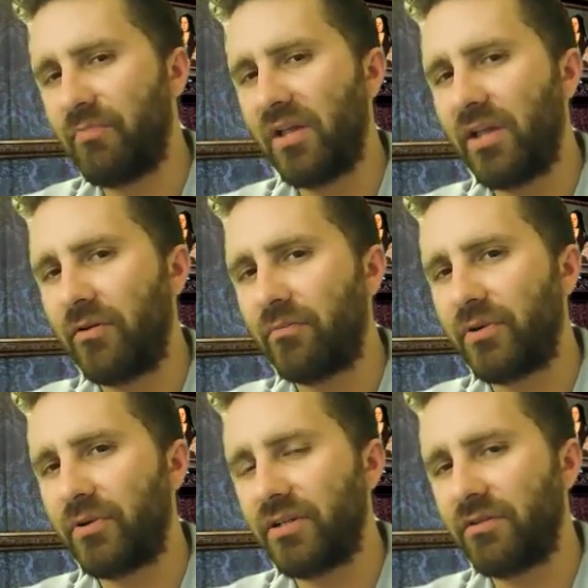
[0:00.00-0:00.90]
bailout in
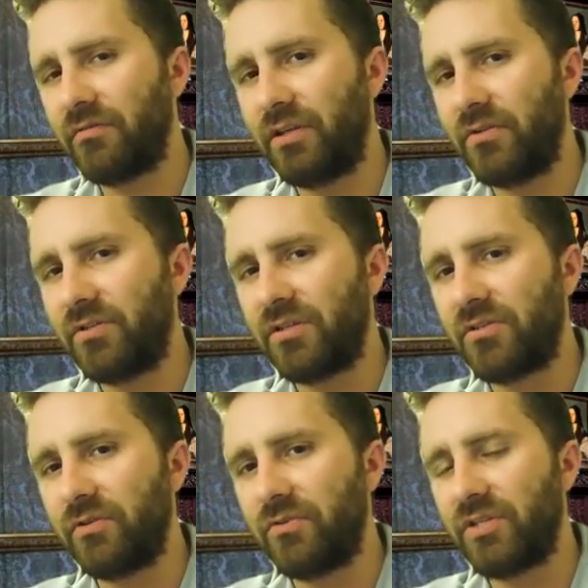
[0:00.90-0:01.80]
prison, like using this
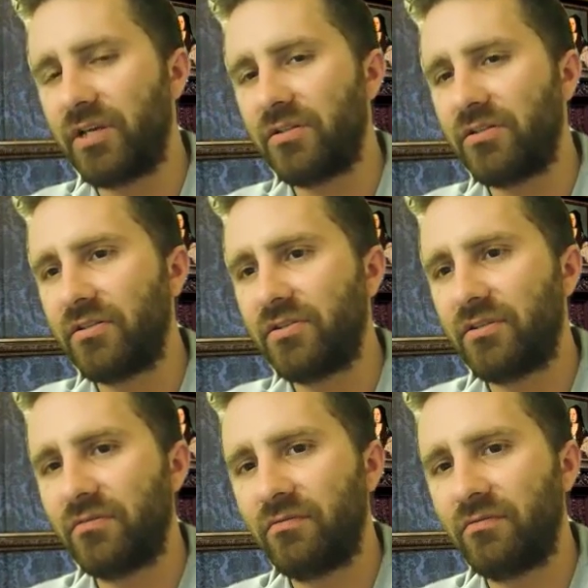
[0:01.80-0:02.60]
to reduce sentences.